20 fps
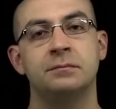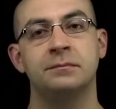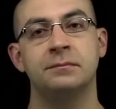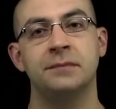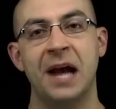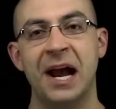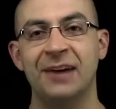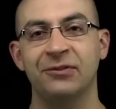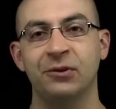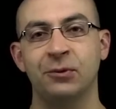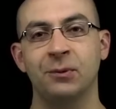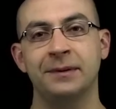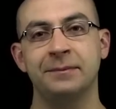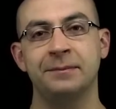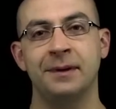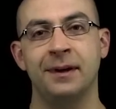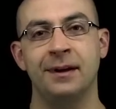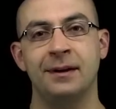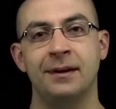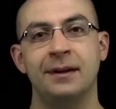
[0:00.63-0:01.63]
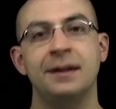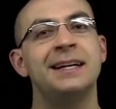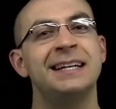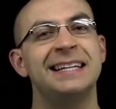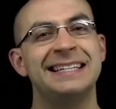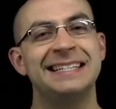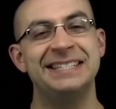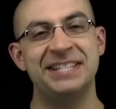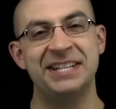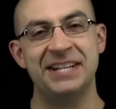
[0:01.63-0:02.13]
Hey everyone,
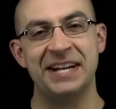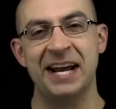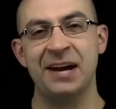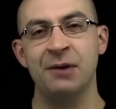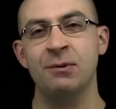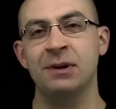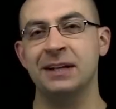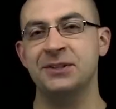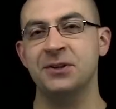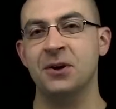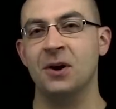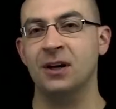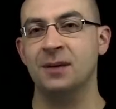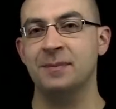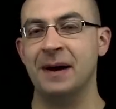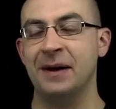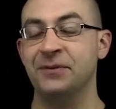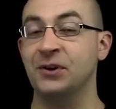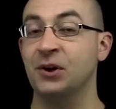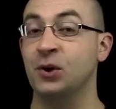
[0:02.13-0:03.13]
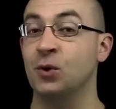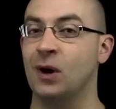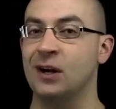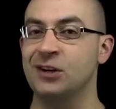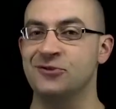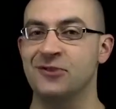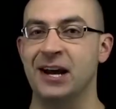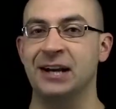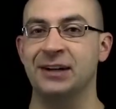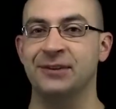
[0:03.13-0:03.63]
today I want to talk about the
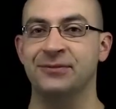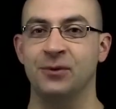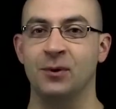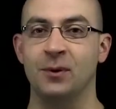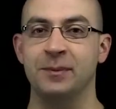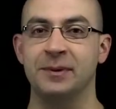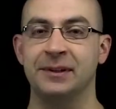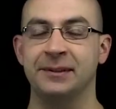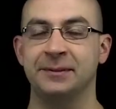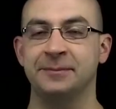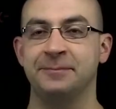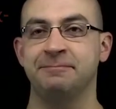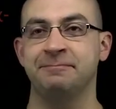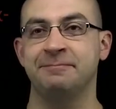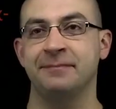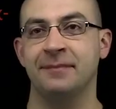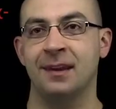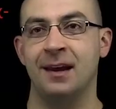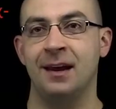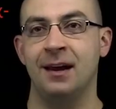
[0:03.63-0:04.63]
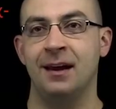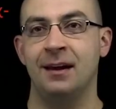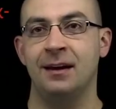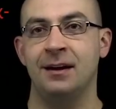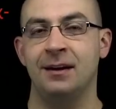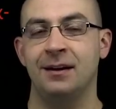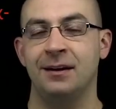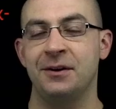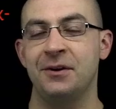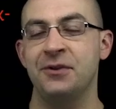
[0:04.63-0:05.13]
quadratic formula.
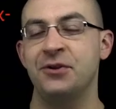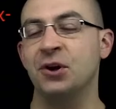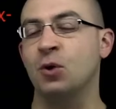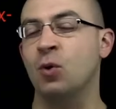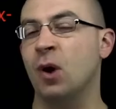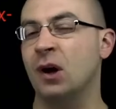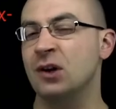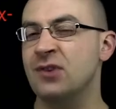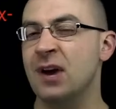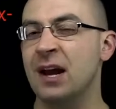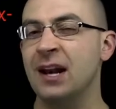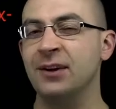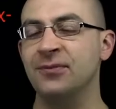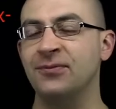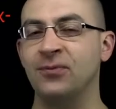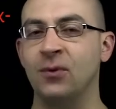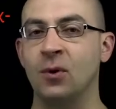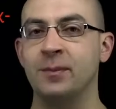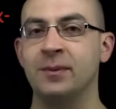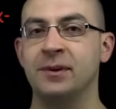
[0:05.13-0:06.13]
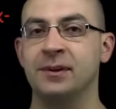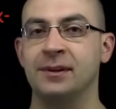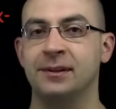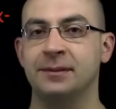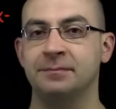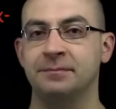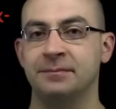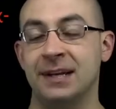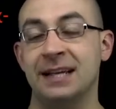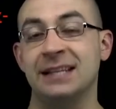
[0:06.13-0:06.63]
The quadratic
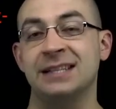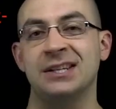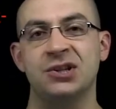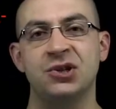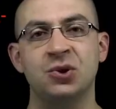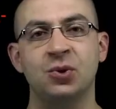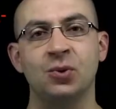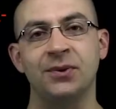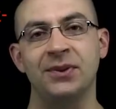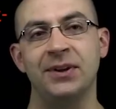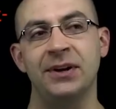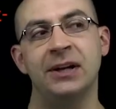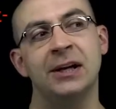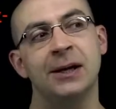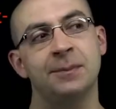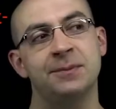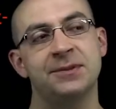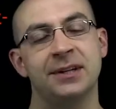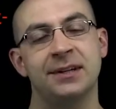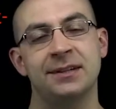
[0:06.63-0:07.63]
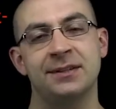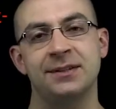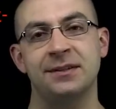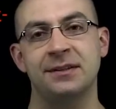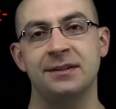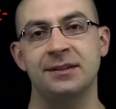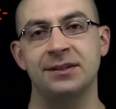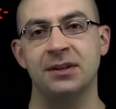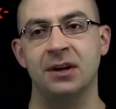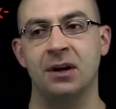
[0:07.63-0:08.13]
formula is a tool that helps us
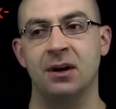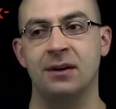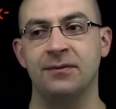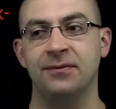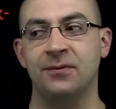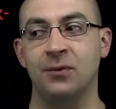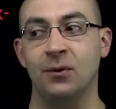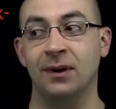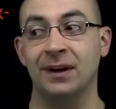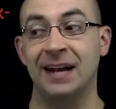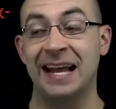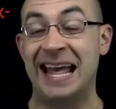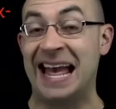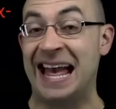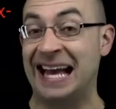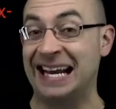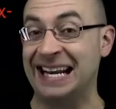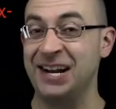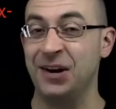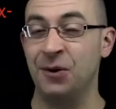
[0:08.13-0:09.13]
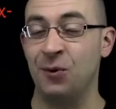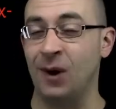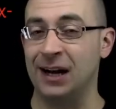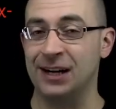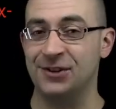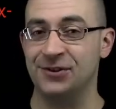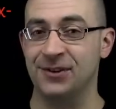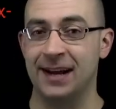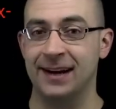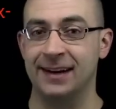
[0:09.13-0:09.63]
solve for any
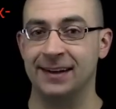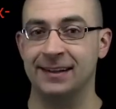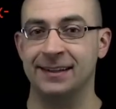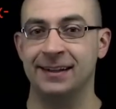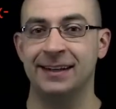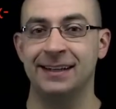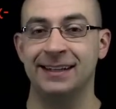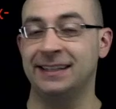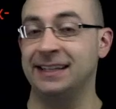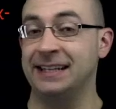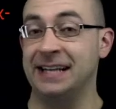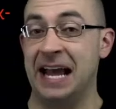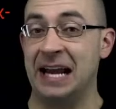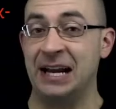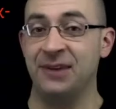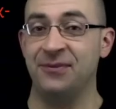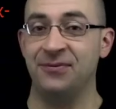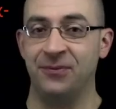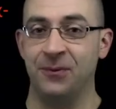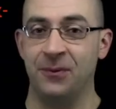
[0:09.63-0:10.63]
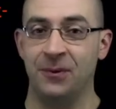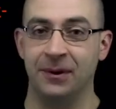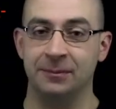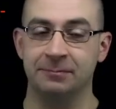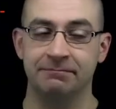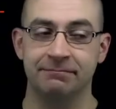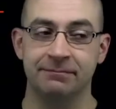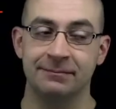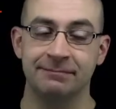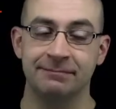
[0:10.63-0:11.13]
quadratic in any form,